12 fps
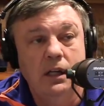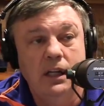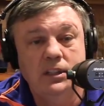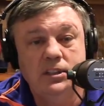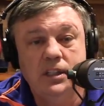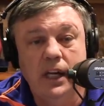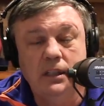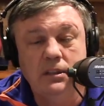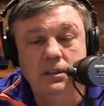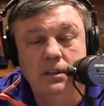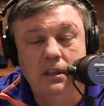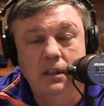He
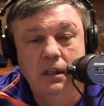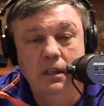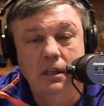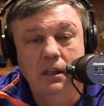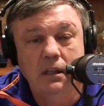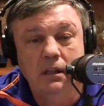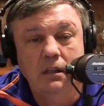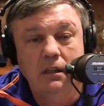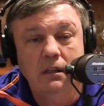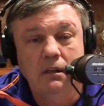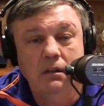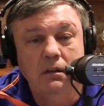says
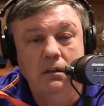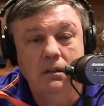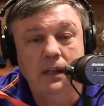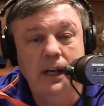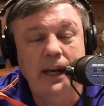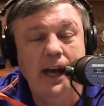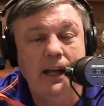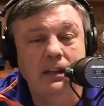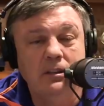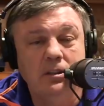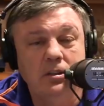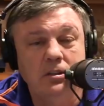Teddy
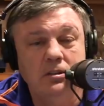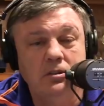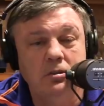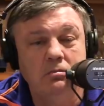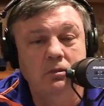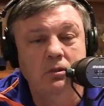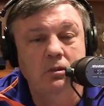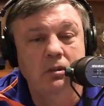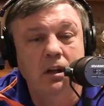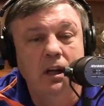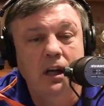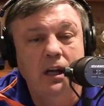Atlas
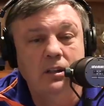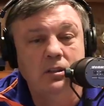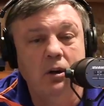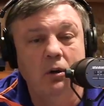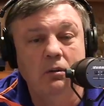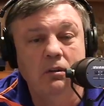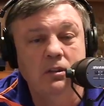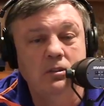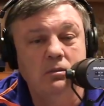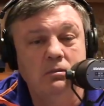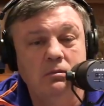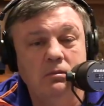
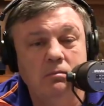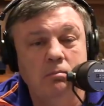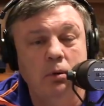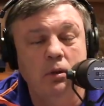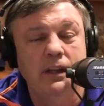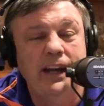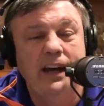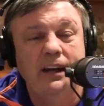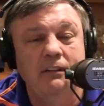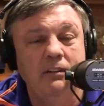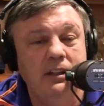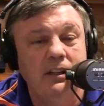is pulling out
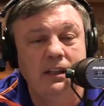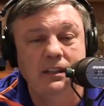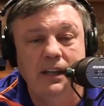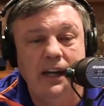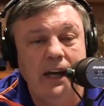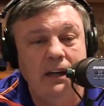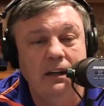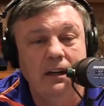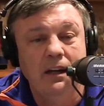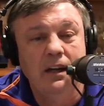everything tonight.